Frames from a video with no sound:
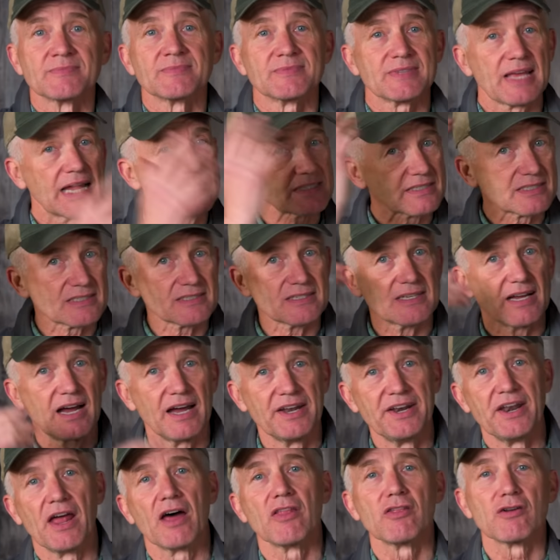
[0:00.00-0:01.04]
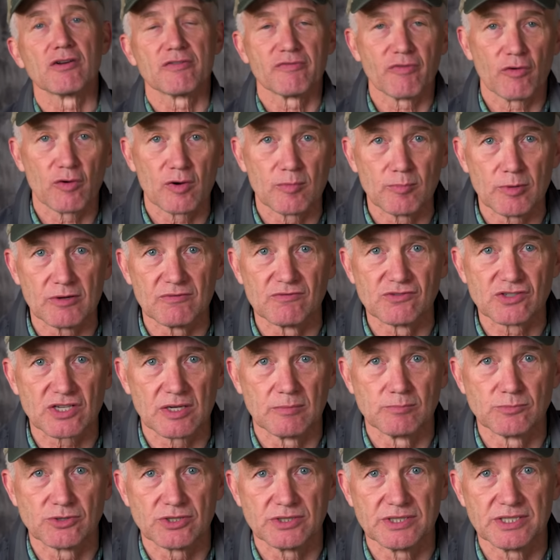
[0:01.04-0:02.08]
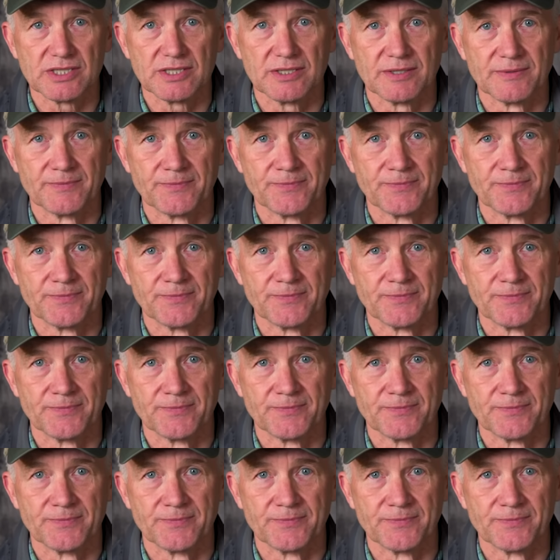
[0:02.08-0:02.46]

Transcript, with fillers: that's another form of subsidy.